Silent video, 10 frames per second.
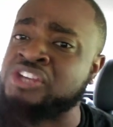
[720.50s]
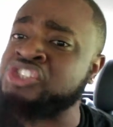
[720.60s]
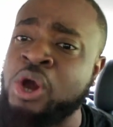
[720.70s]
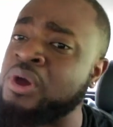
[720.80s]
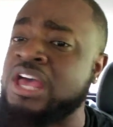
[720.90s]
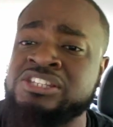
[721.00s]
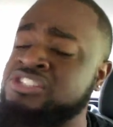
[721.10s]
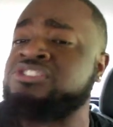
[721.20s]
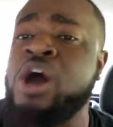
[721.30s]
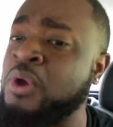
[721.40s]
and show and
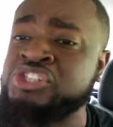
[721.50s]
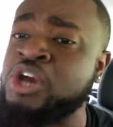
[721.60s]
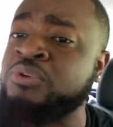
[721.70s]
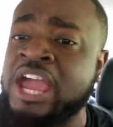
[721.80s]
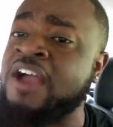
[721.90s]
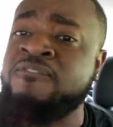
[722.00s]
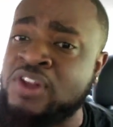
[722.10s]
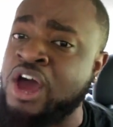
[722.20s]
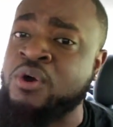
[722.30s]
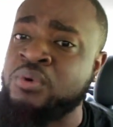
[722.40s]
so is your damn
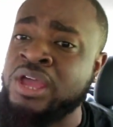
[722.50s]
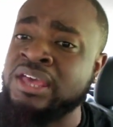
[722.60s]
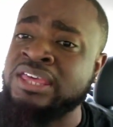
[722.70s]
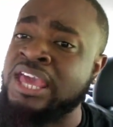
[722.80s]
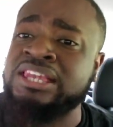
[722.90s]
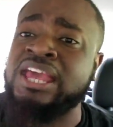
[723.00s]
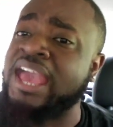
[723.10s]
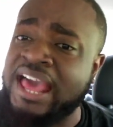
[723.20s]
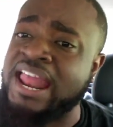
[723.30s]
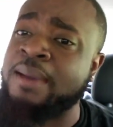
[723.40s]
flow. Get the
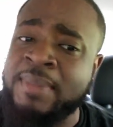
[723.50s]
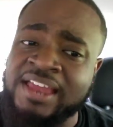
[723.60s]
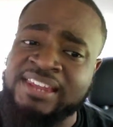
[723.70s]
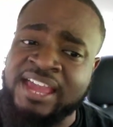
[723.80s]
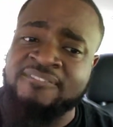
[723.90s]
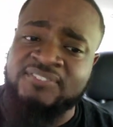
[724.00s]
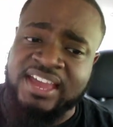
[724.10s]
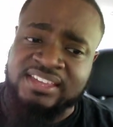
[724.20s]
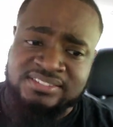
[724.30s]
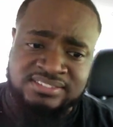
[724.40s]
hell out my damn
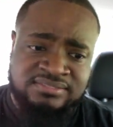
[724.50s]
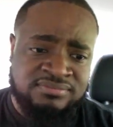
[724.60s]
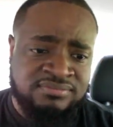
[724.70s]
face.